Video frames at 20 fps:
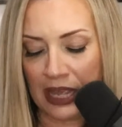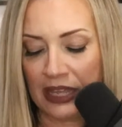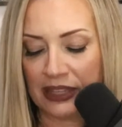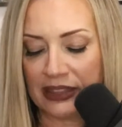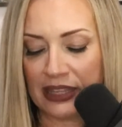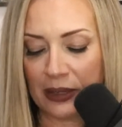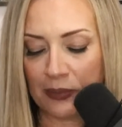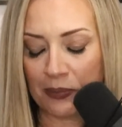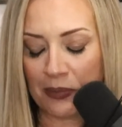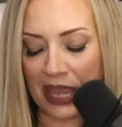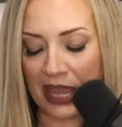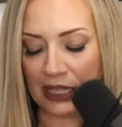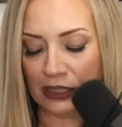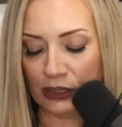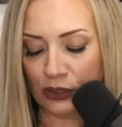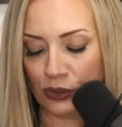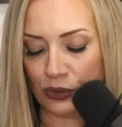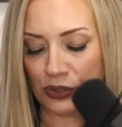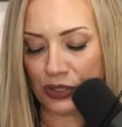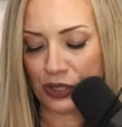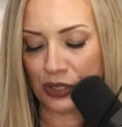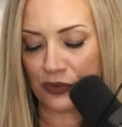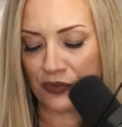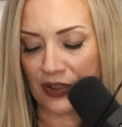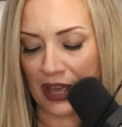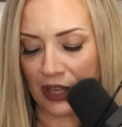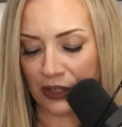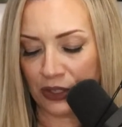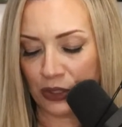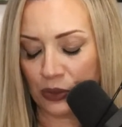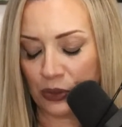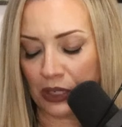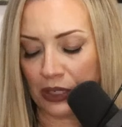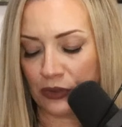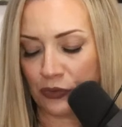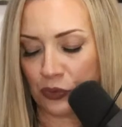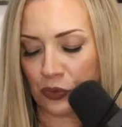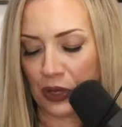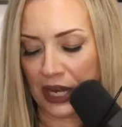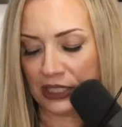they may lose their value
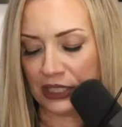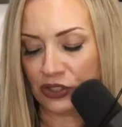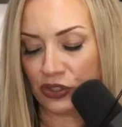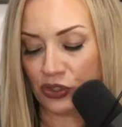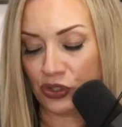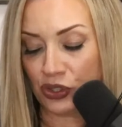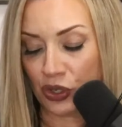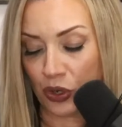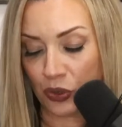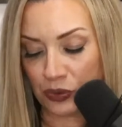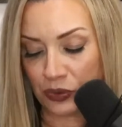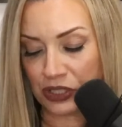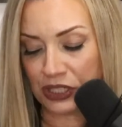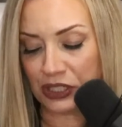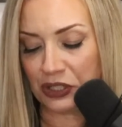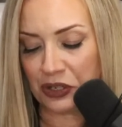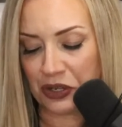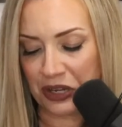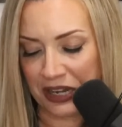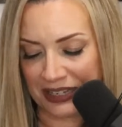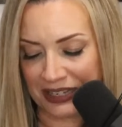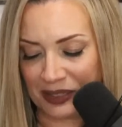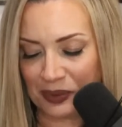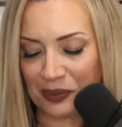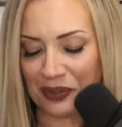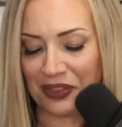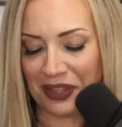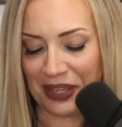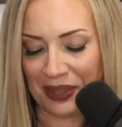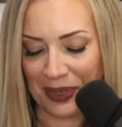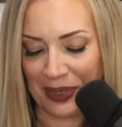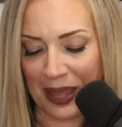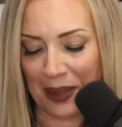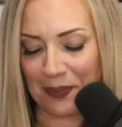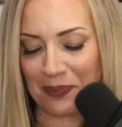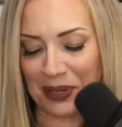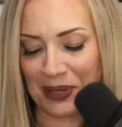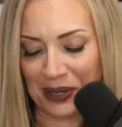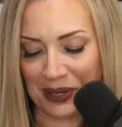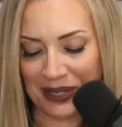if rates don't decrease within that
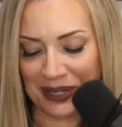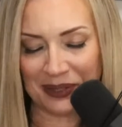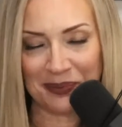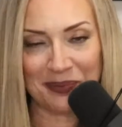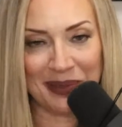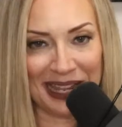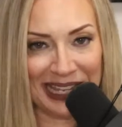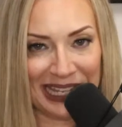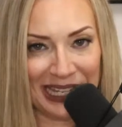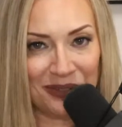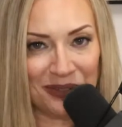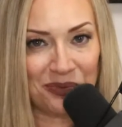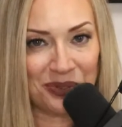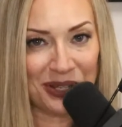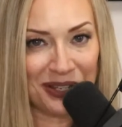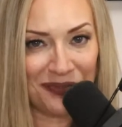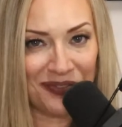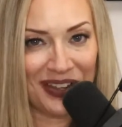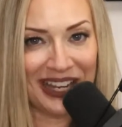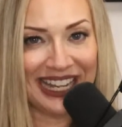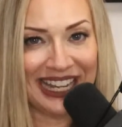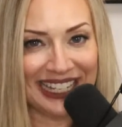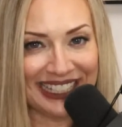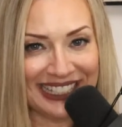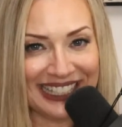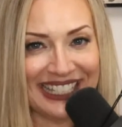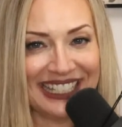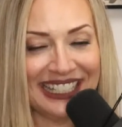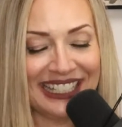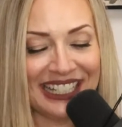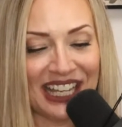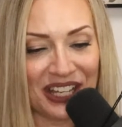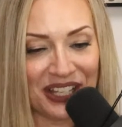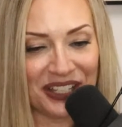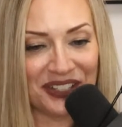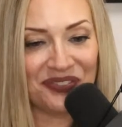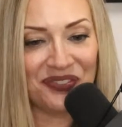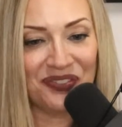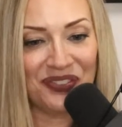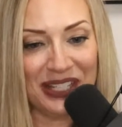period, making refinancing
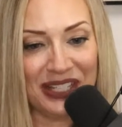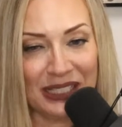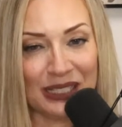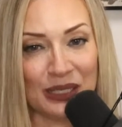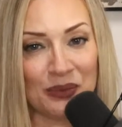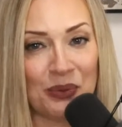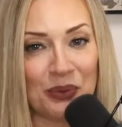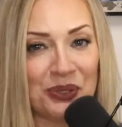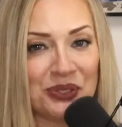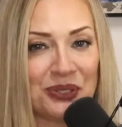unfeasible.